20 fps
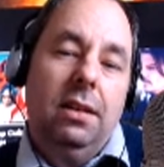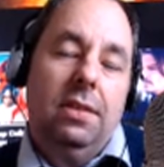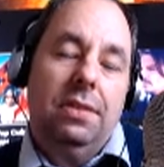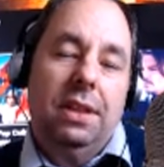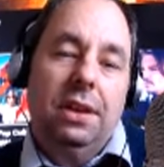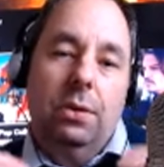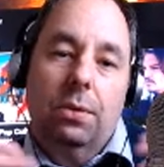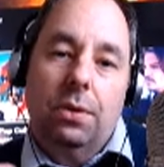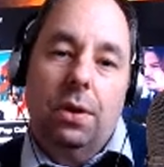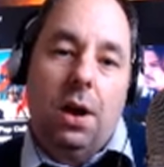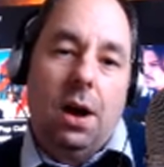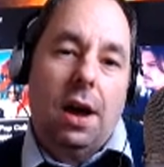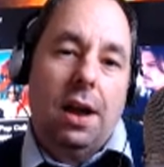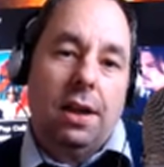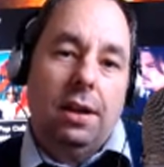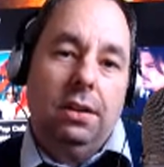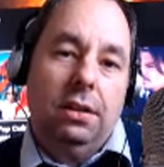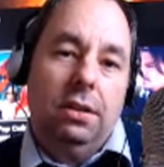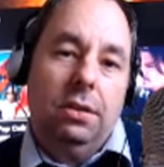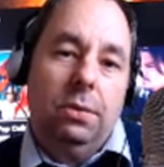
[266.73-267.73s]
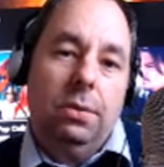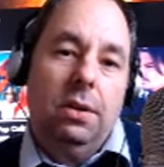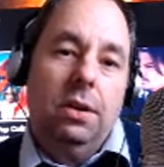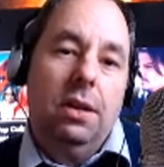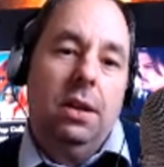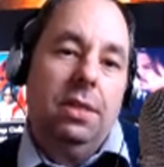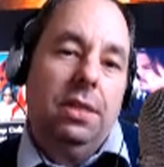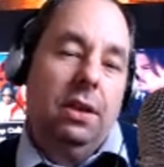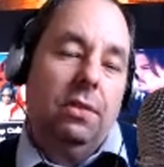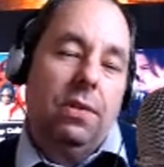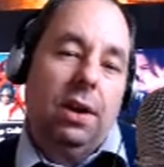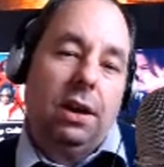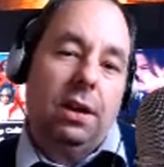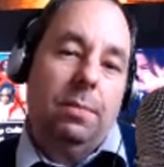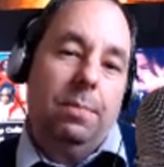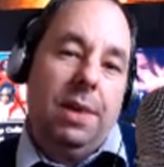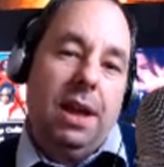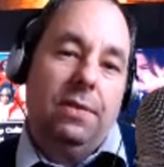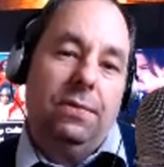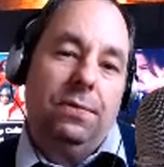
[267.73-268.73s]
they don't hire you, they
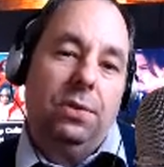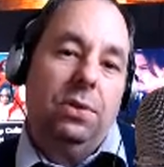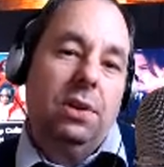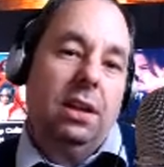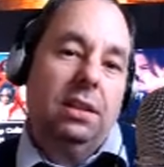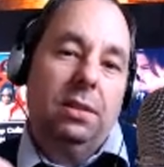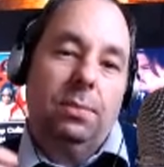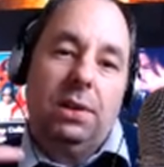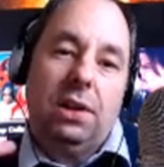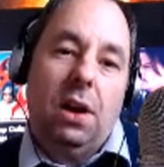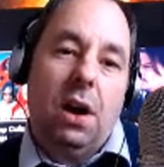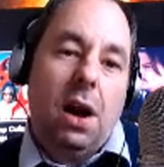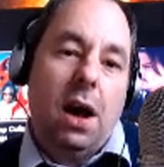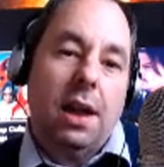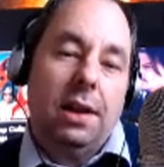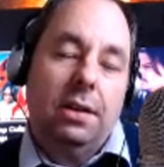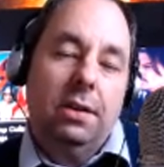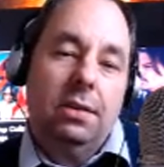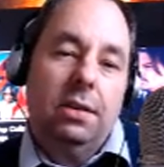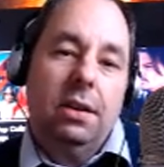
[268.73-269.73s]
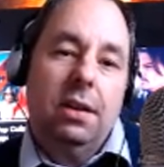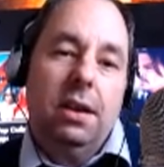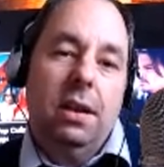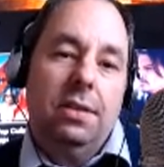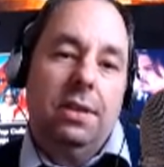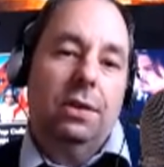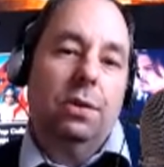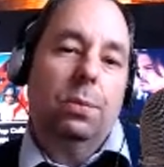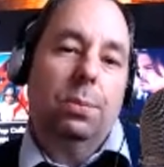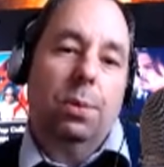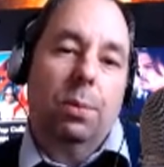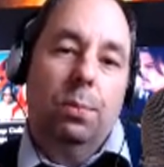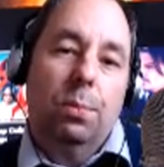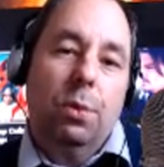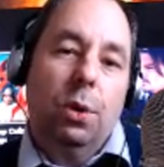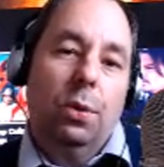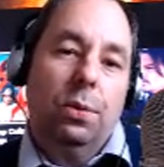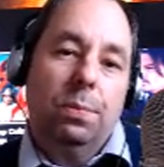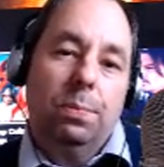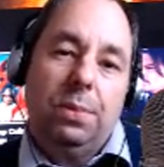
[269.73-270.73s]
recommend for you not to be hired, they don't
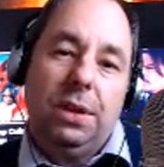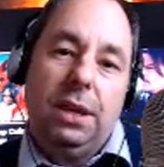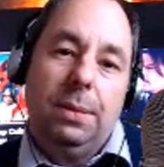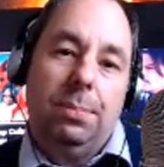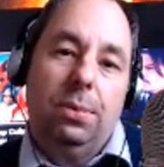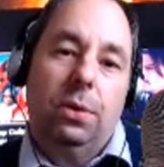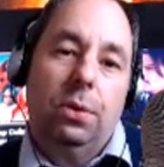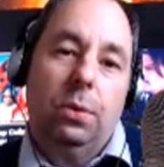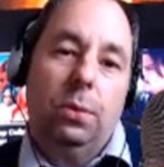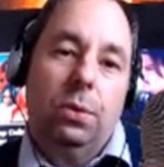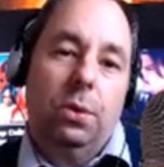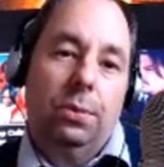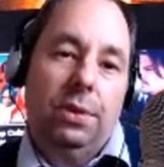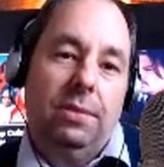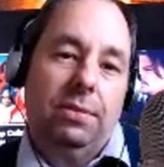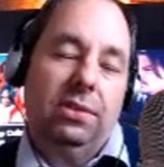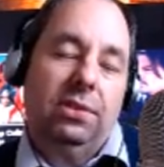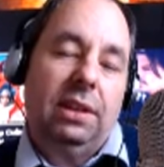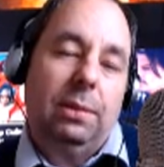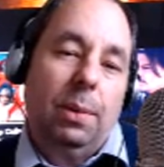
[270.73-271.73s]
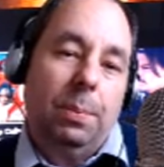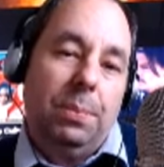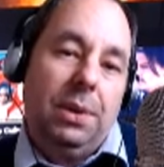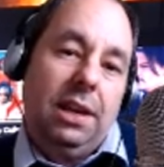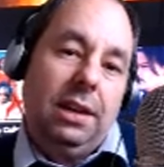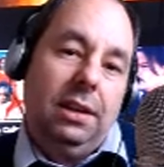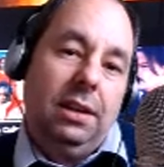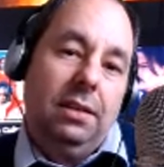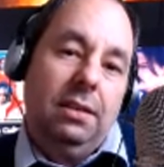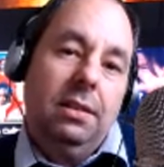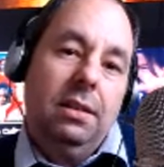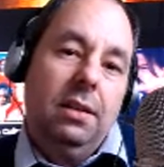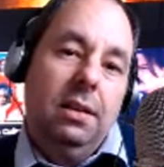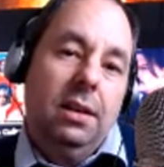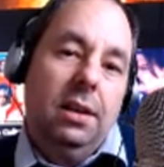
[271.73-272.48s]
promote people who don't have the same opinion.